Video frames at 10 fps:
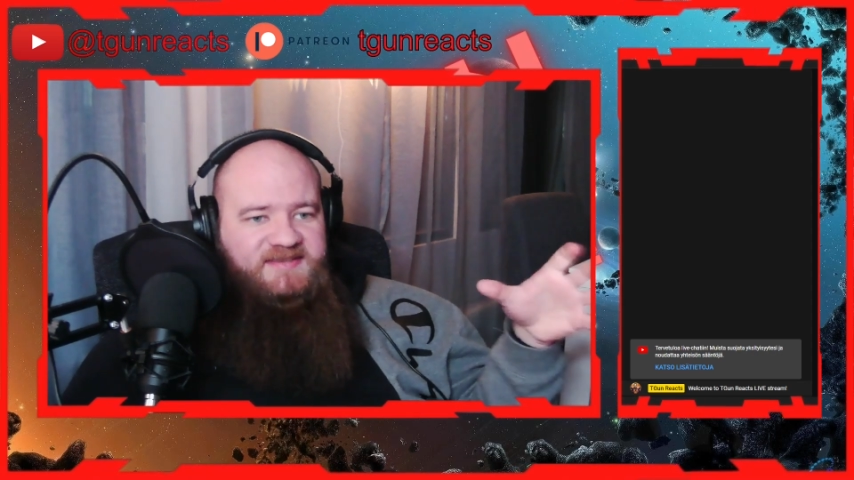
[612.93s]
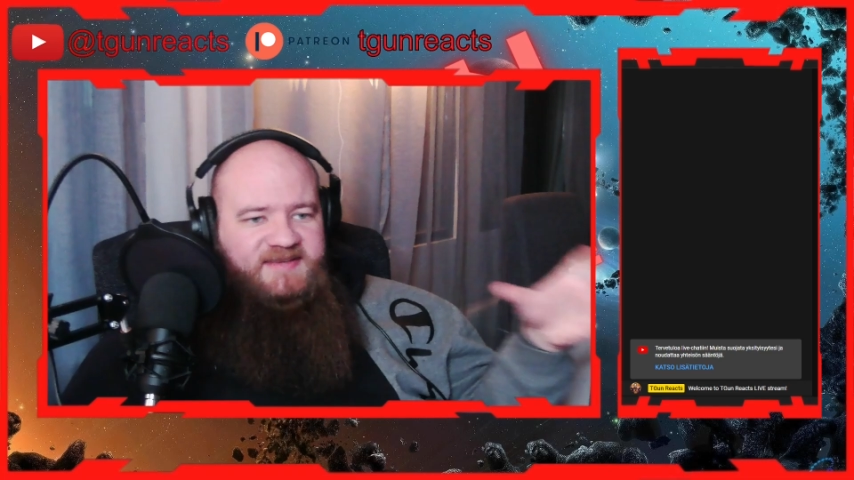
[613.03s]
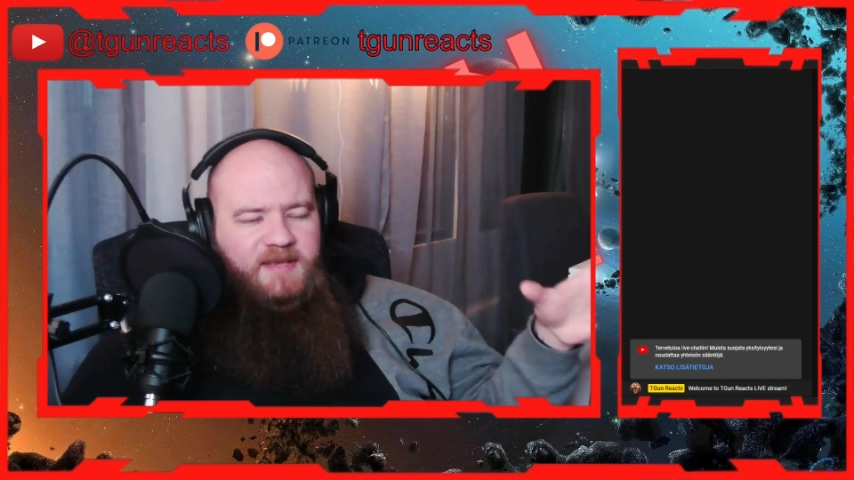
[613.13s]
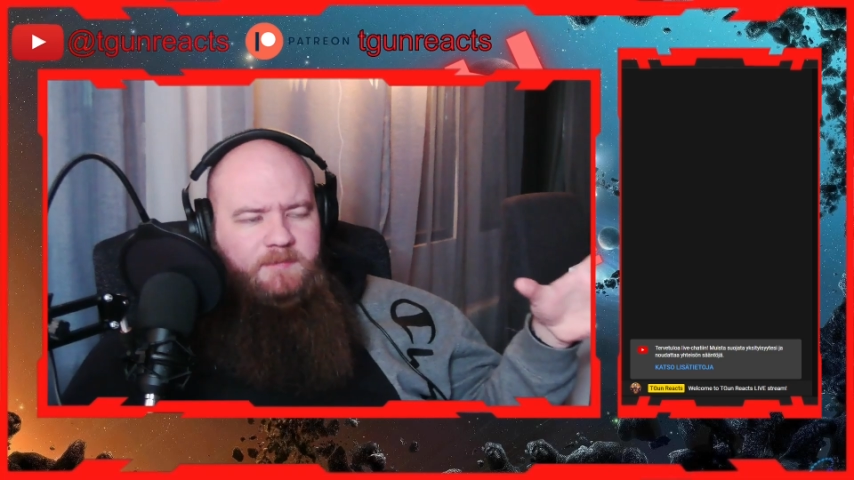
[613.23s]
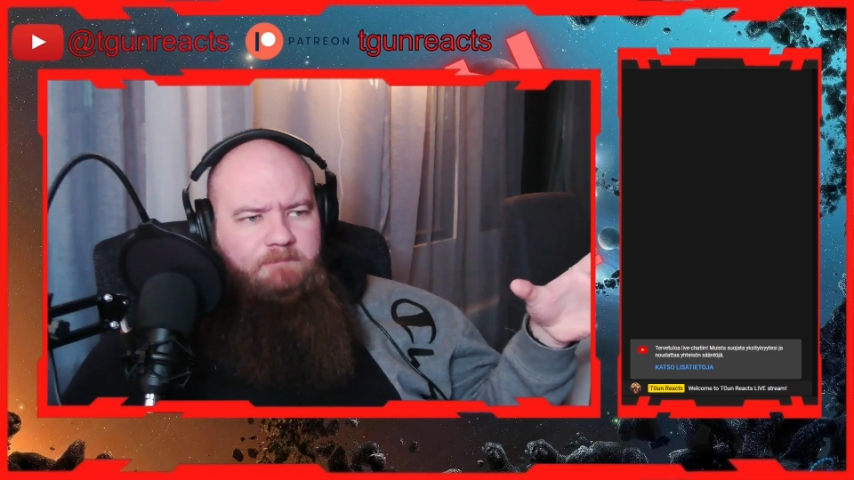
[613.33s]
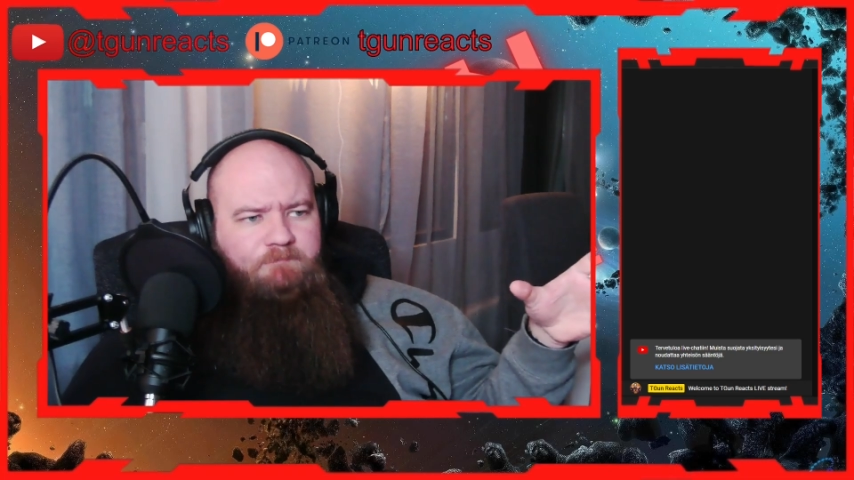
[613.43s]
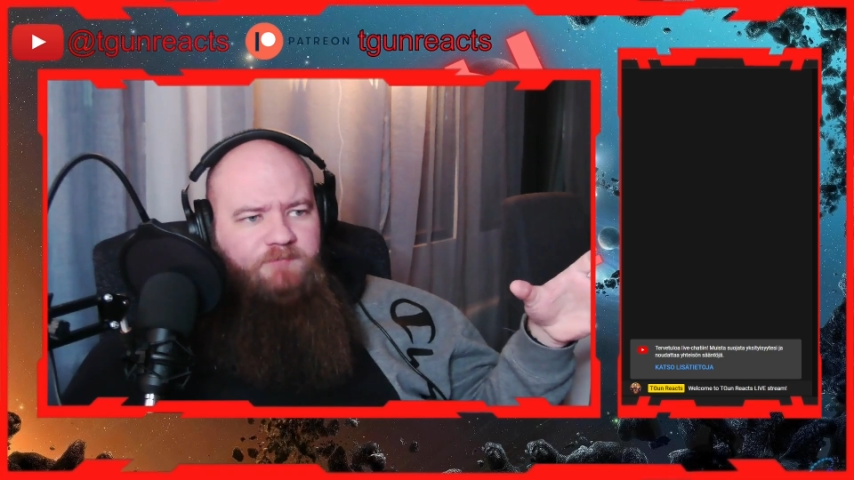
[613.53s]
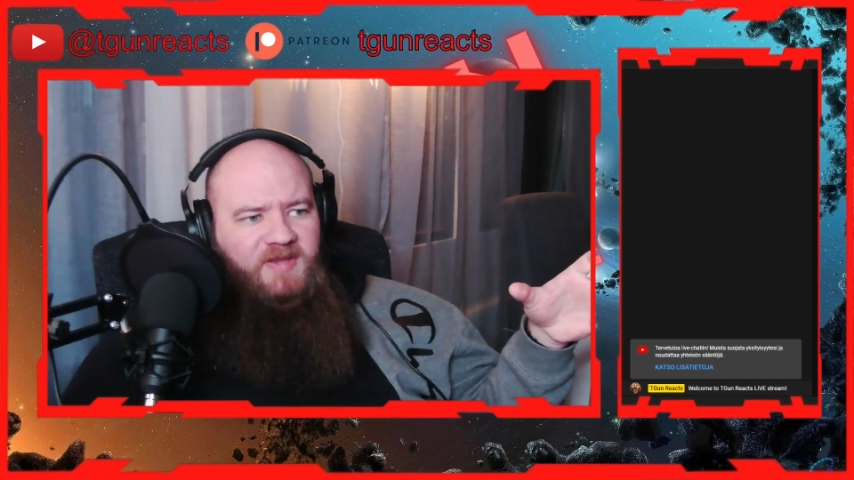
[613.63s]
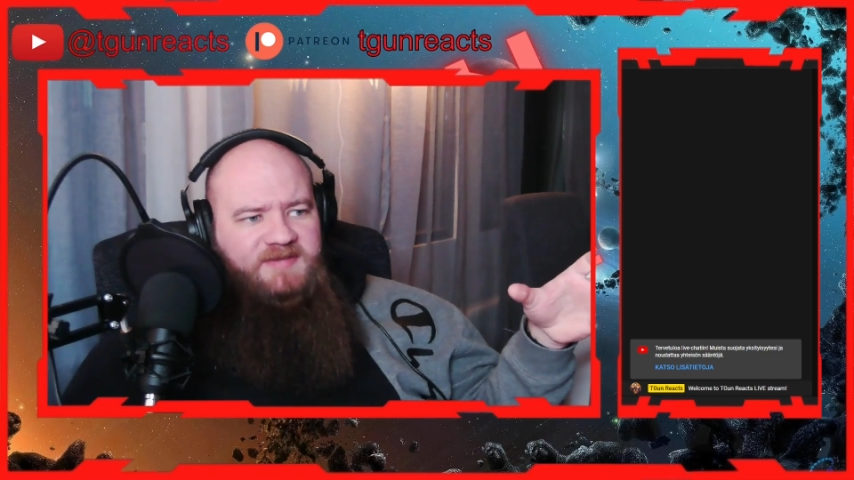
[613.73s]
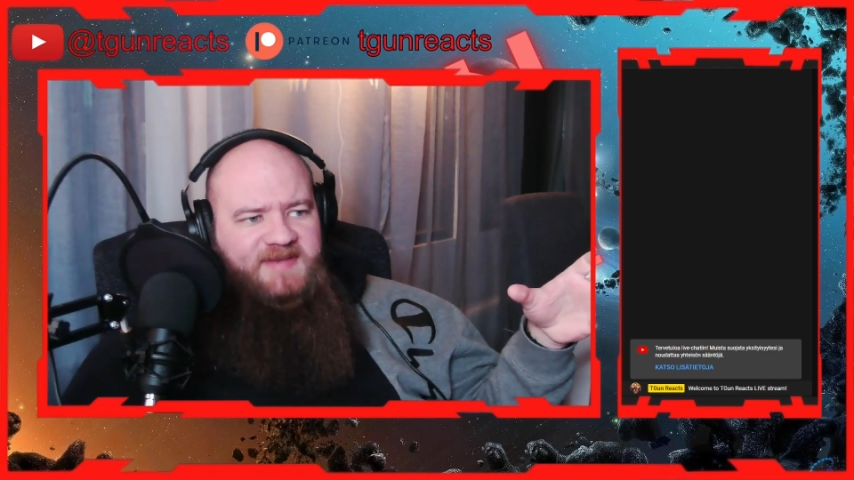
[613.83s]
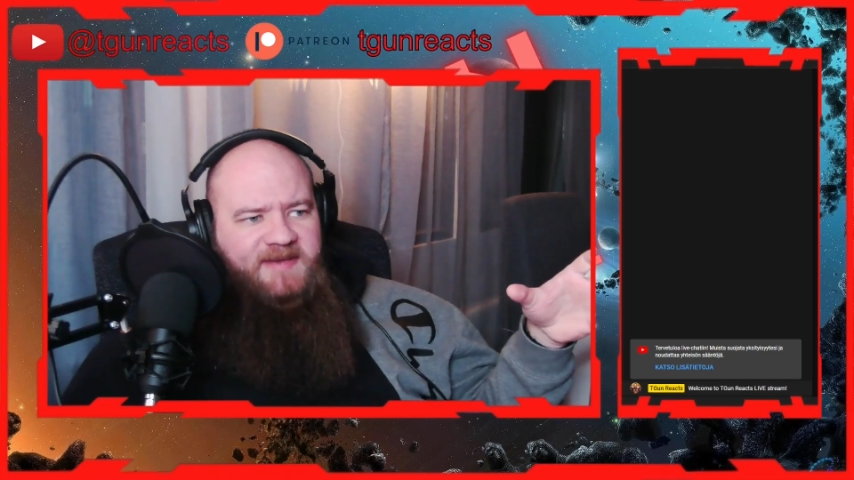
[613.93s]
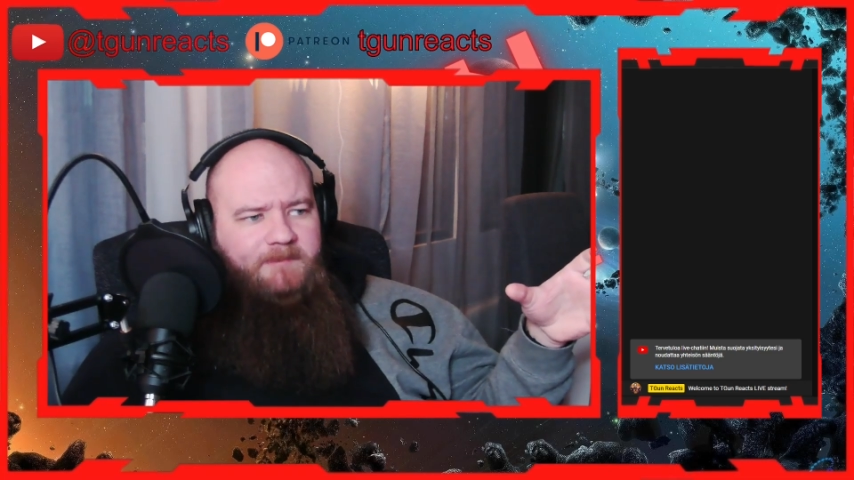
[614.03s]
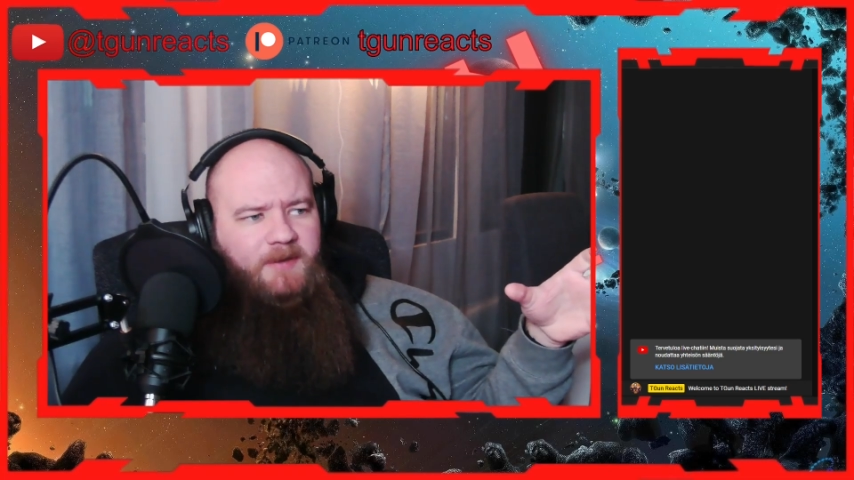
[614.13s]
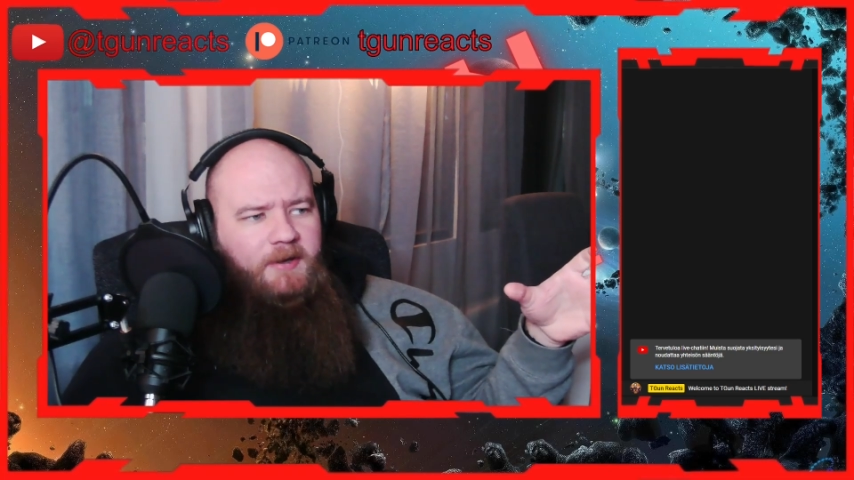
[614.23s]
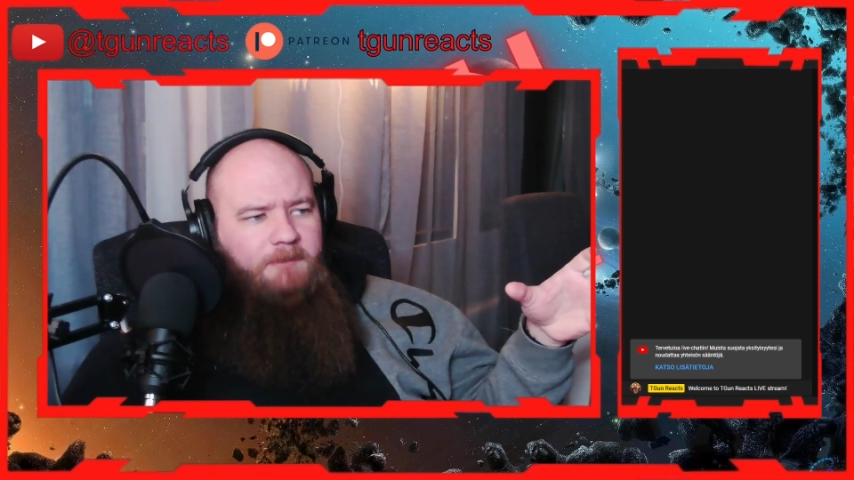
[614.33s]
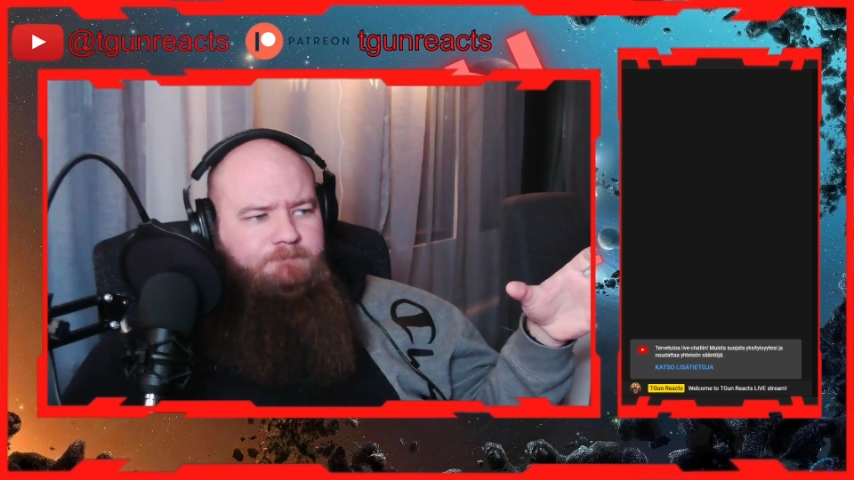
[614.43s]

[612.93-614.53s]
same kind